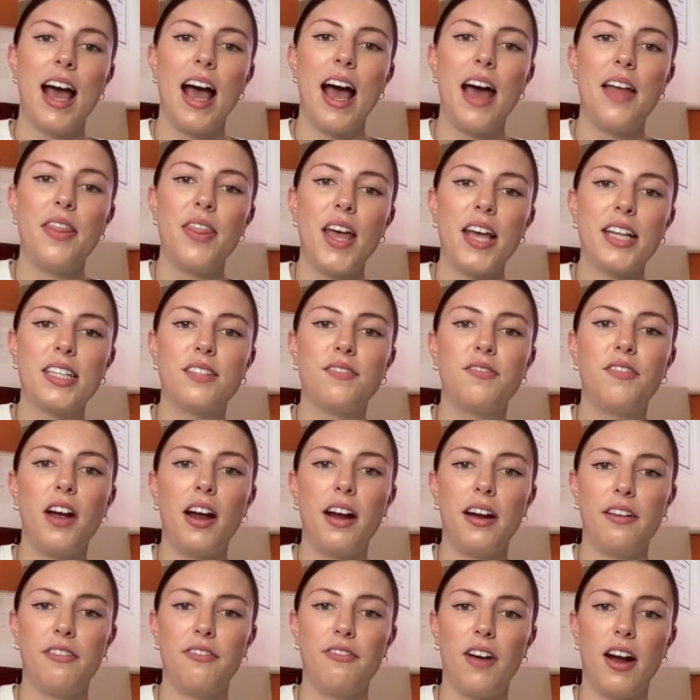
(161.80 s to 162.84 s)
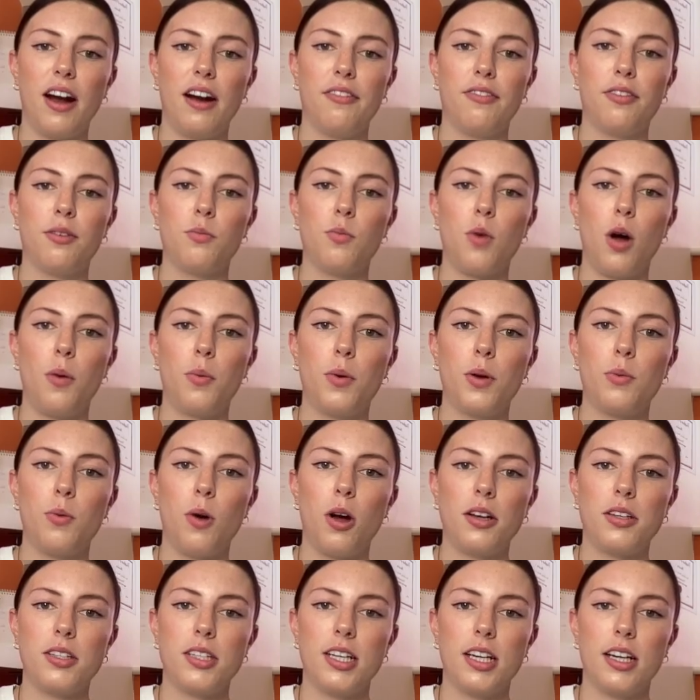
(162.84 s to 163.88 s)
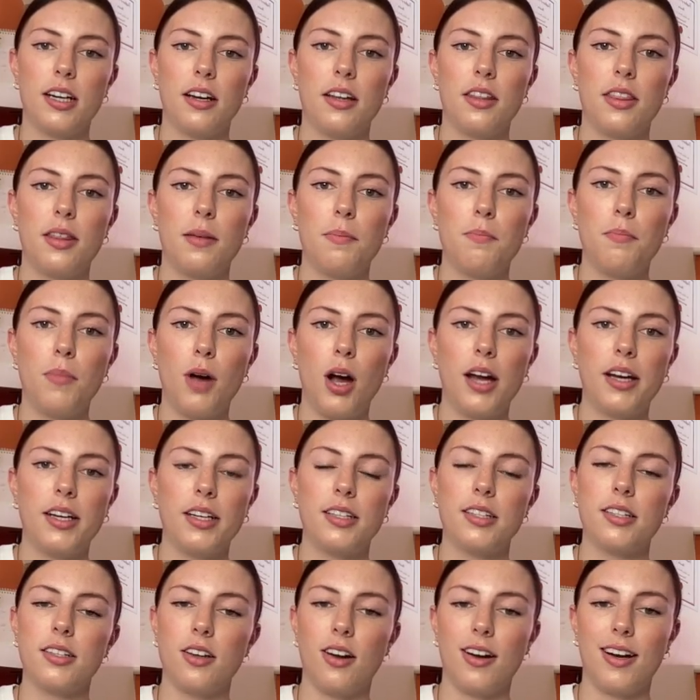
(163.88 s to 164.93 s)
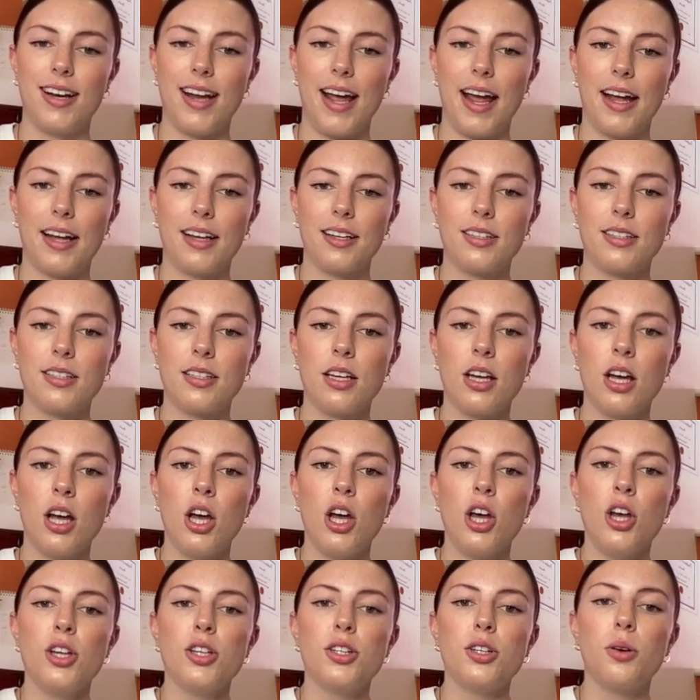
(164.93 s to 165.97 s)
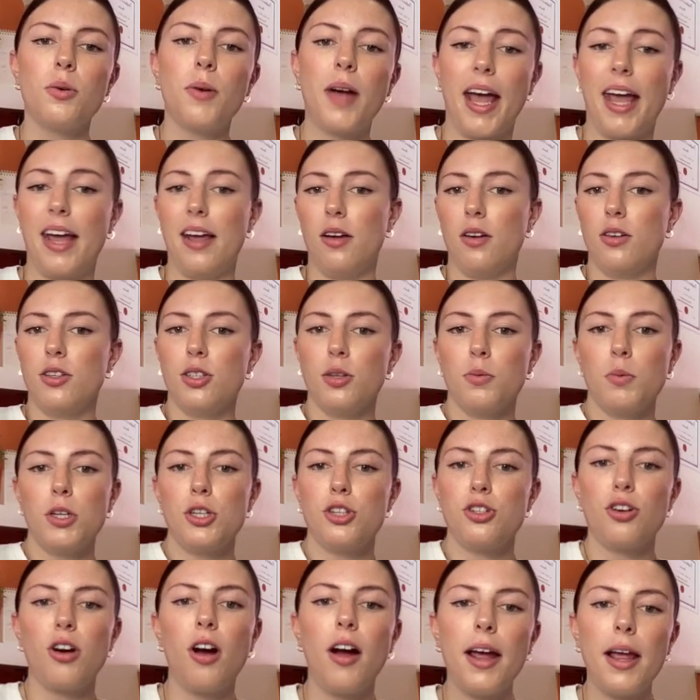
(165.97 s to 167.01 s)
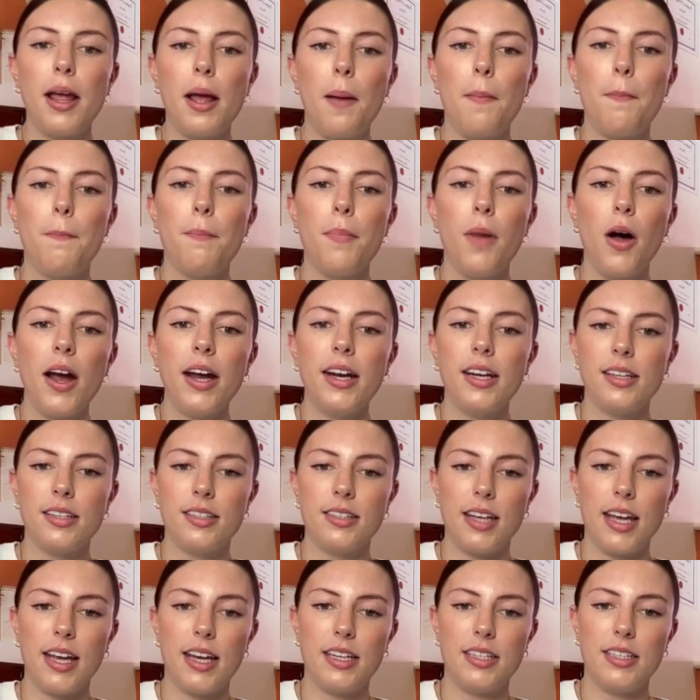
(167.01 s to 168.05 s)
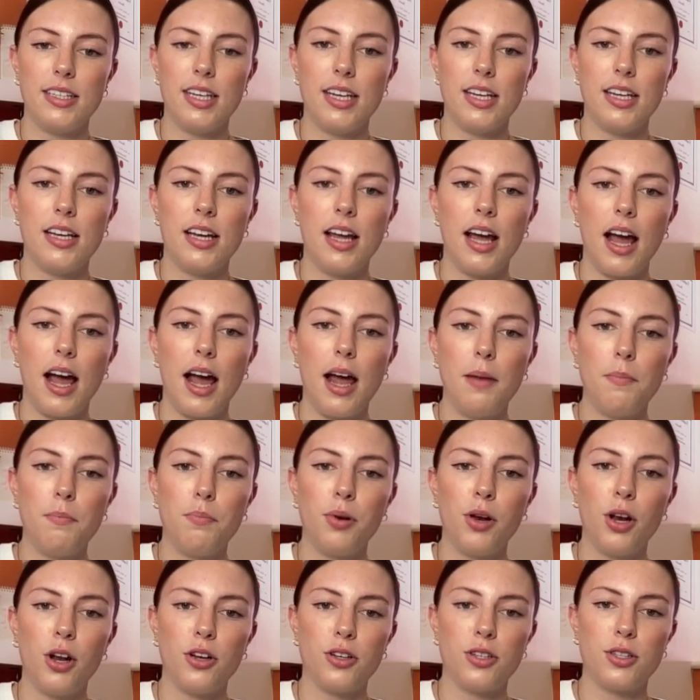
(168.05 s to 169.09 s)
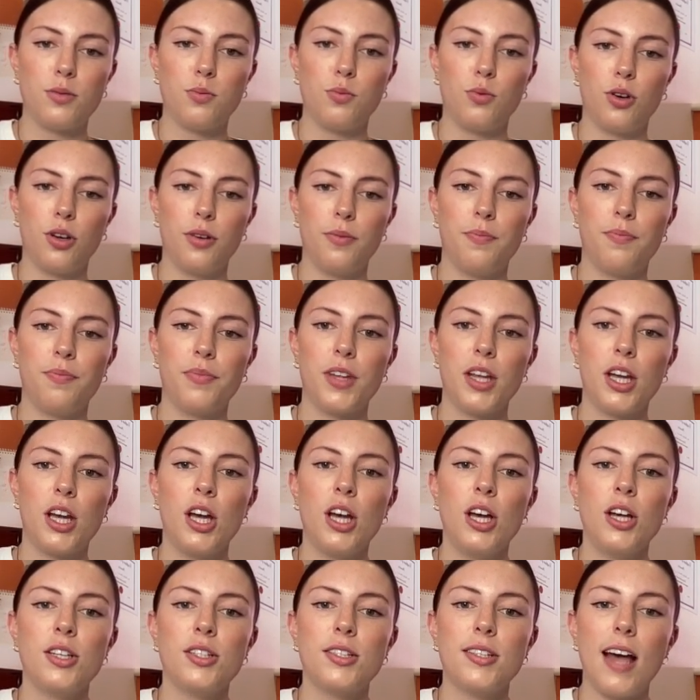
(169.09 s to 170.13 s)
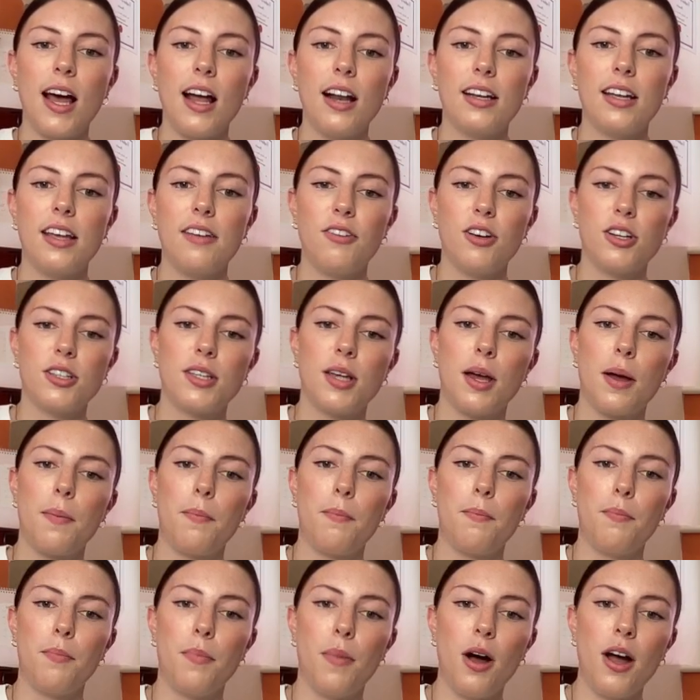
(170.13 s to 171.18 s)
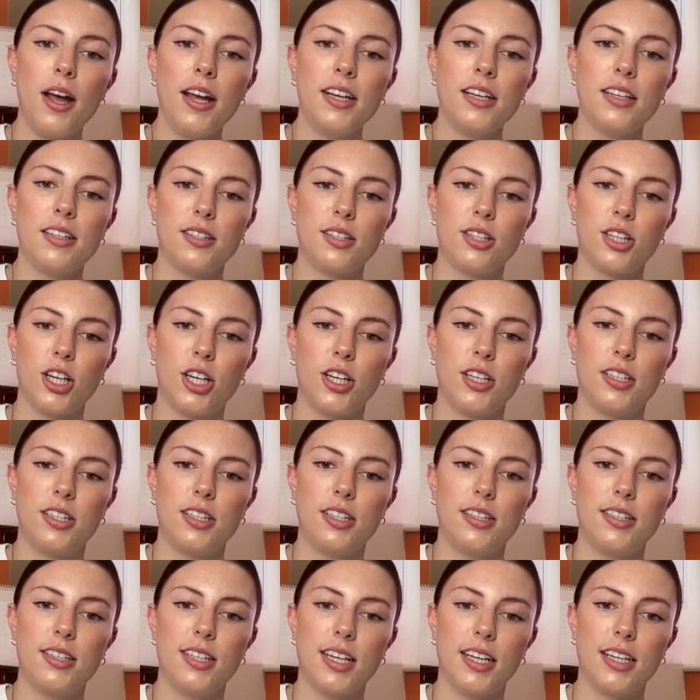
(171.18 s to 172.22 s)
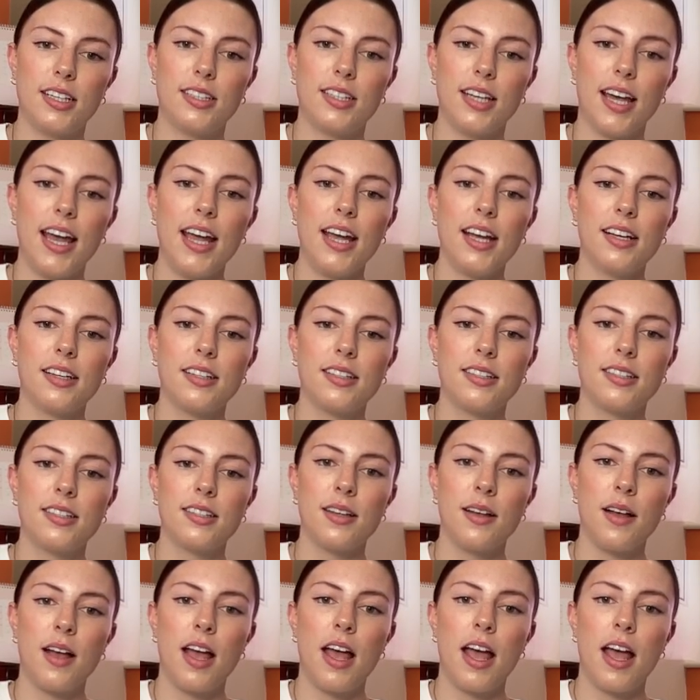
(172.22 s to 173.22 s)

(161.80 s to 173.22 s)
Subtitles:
and that's very far from what we want here, the minus 9x. So okay, so we'll try minus 18 and plus 1. So that'll give us minus 36x,